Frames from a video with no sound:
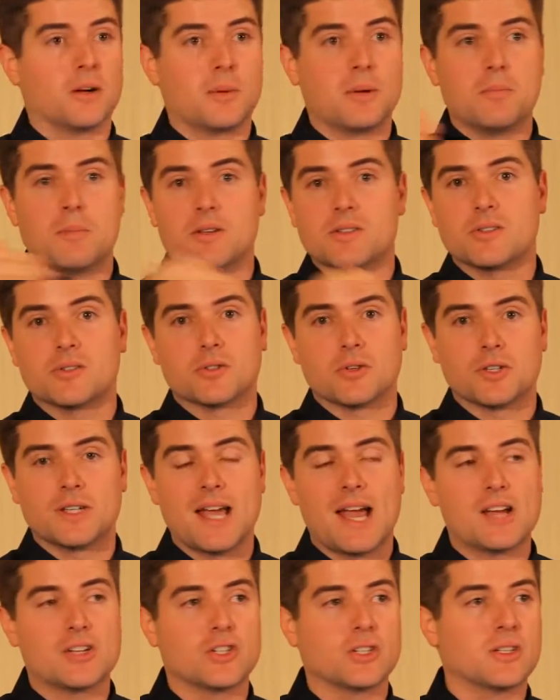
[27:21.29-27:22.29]
I mean, muscles are
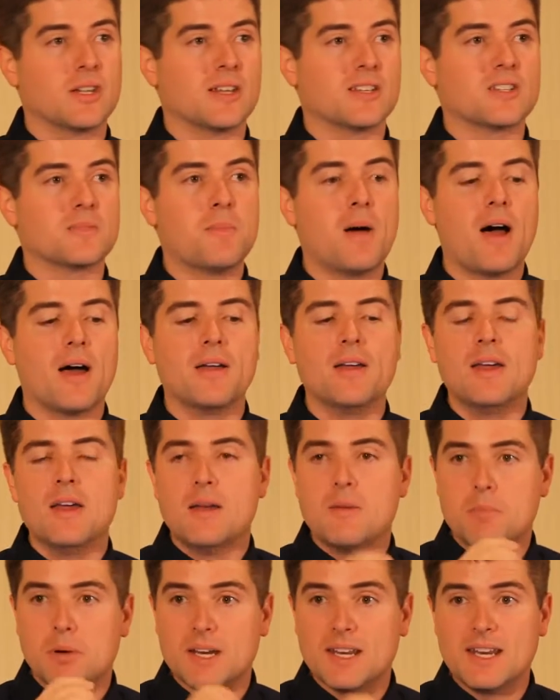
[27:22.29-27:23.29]
attaching to that spot,
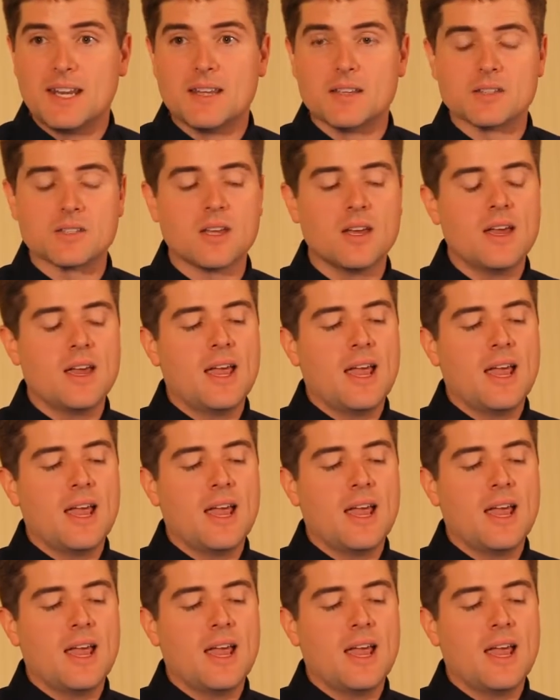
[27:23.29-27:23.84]
but it is.